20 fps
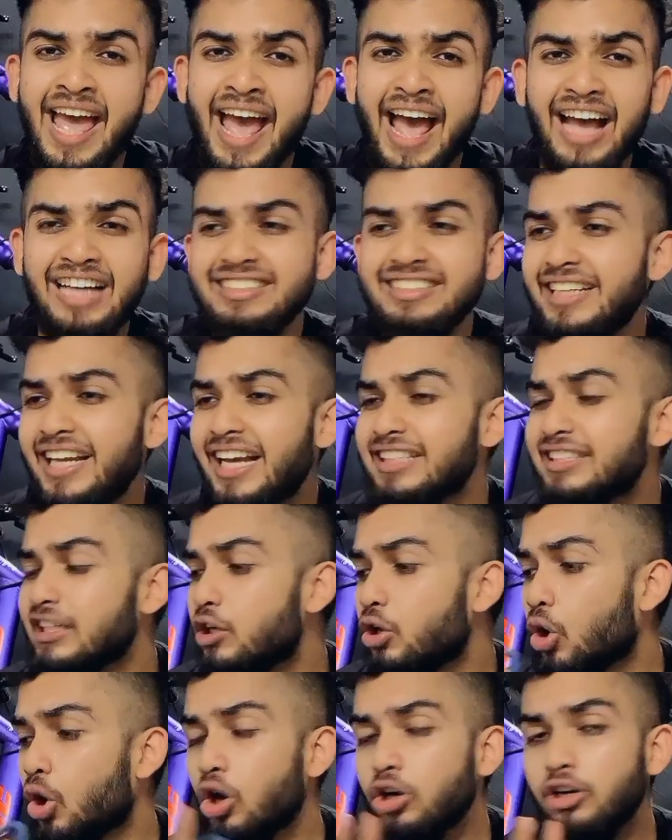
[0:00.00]
as it has a
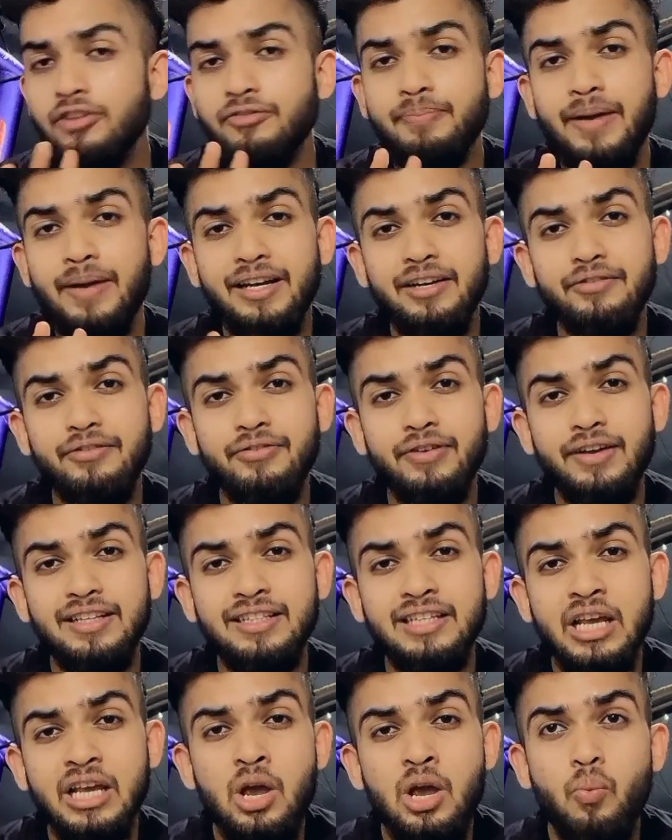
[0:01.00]
lot of benefits
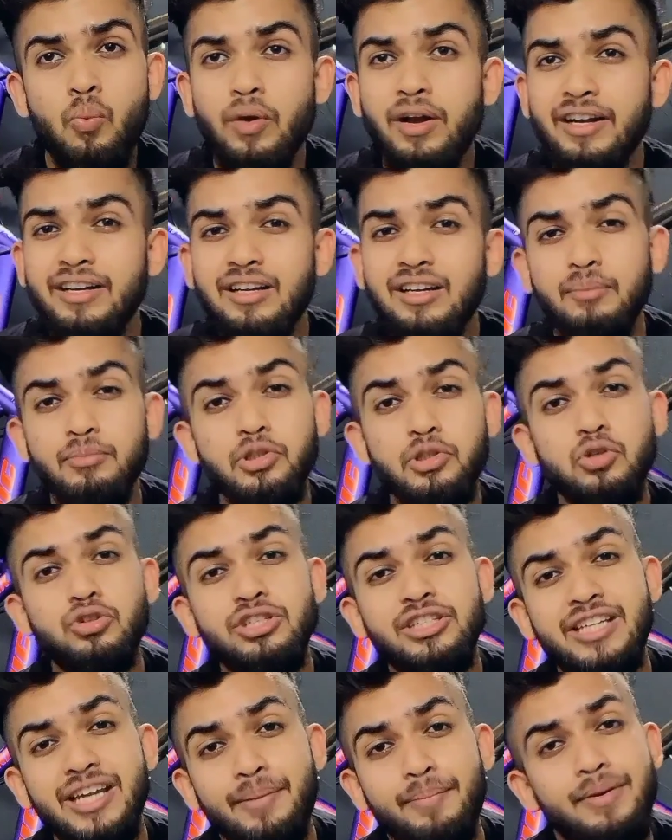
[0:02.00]
when it comes to
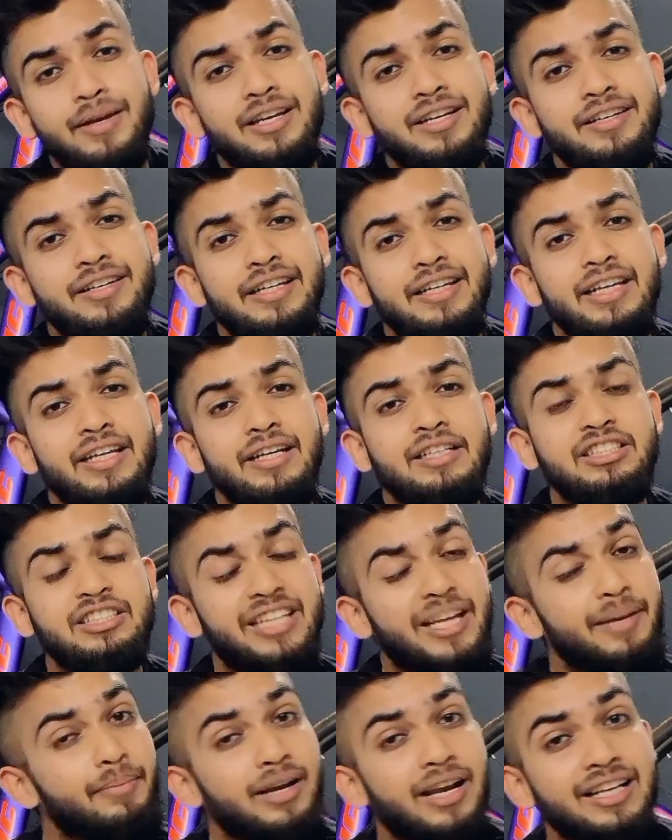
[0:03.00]
stability,
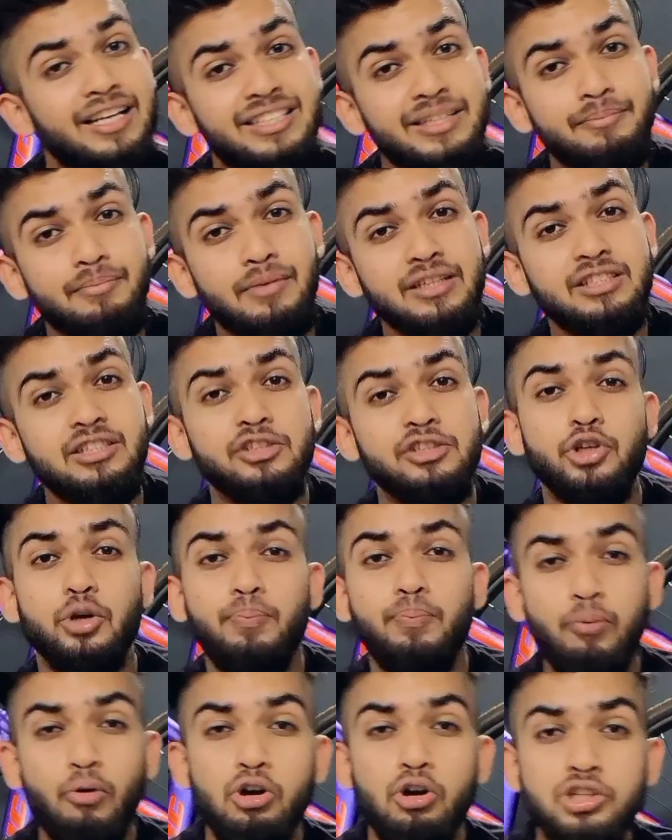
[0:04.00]
stabilizing muscles, your
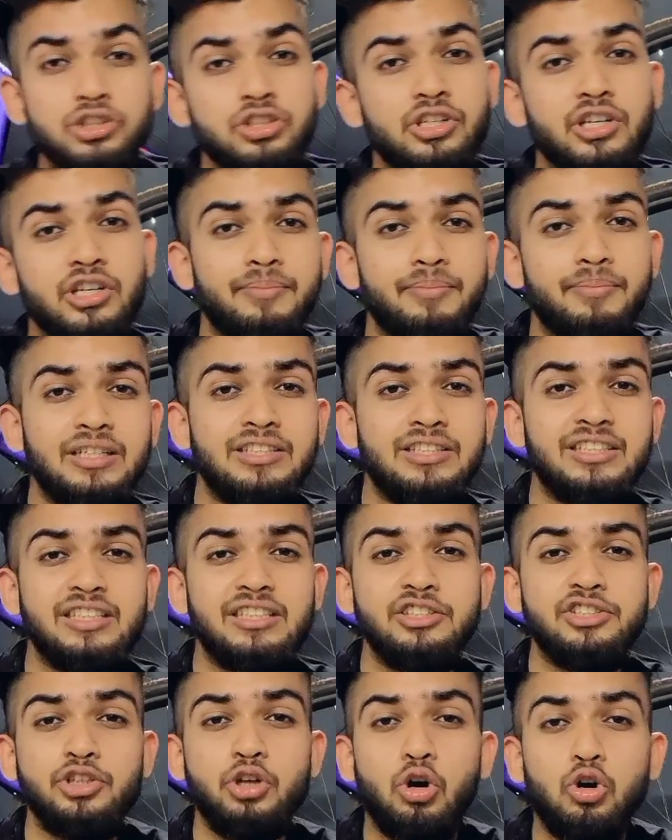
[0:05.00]
postural
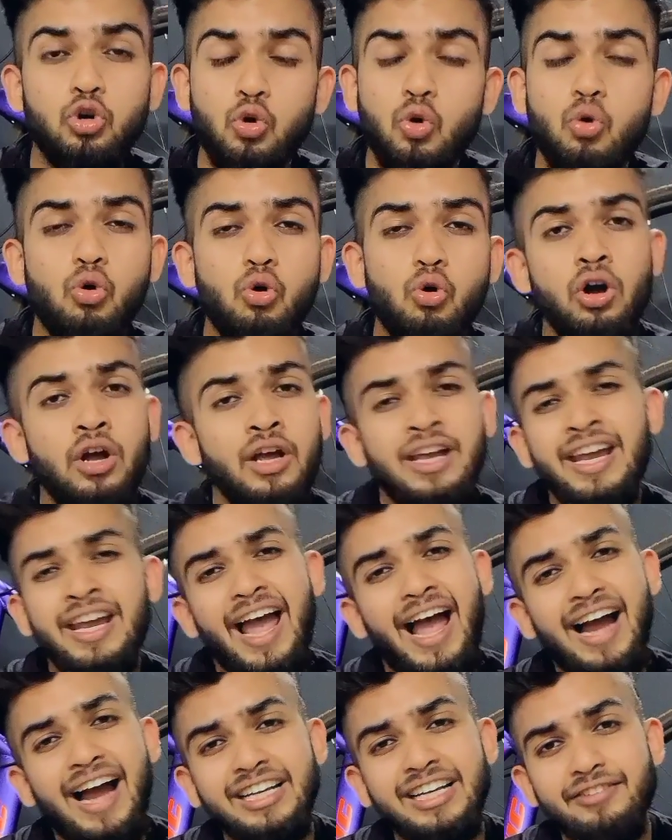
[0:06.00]
muscles, your core
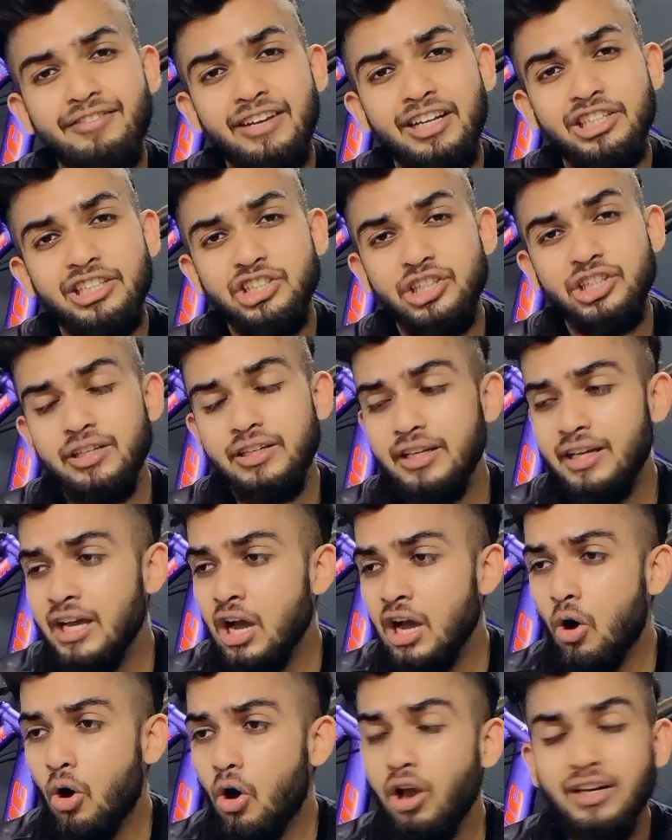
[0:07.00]

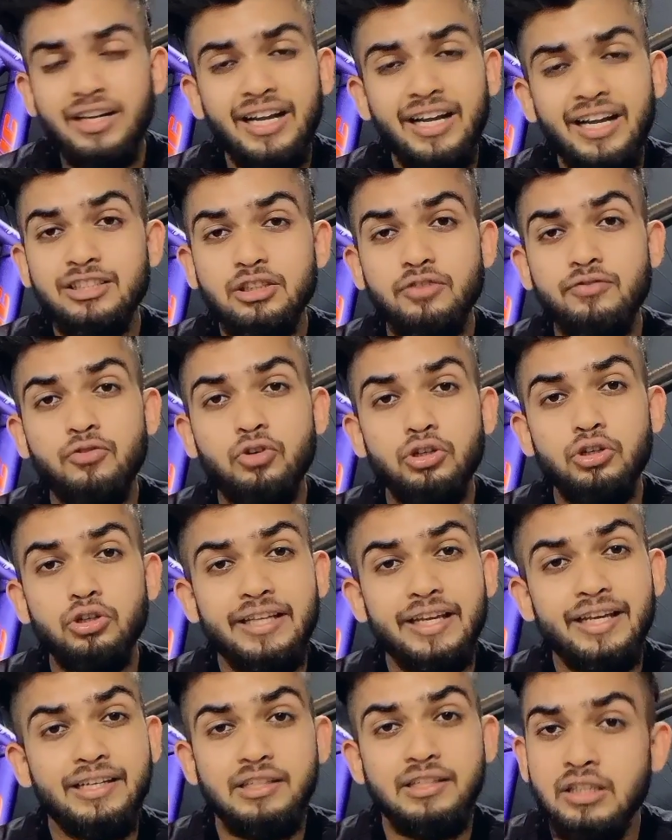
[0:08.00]
activation, all kinds of good
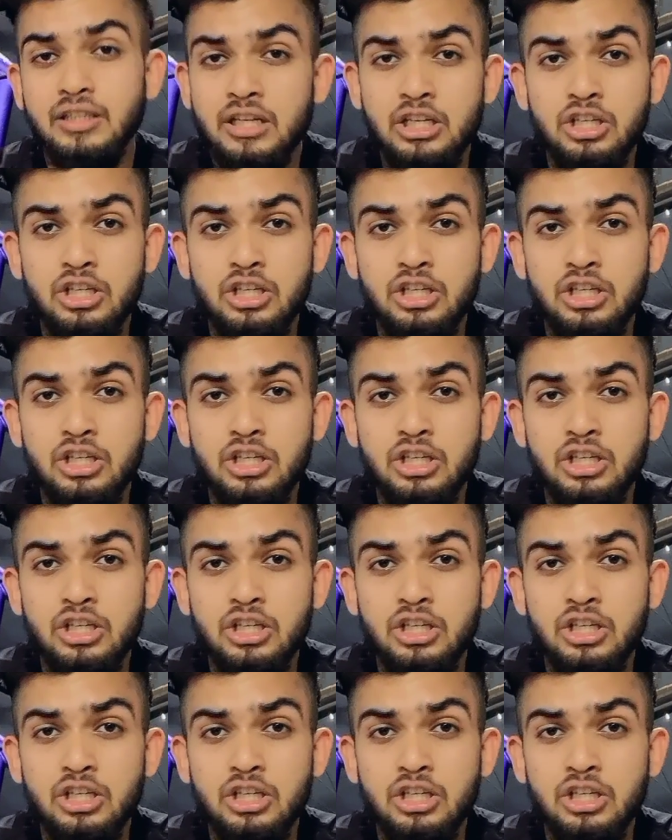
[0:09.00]
things.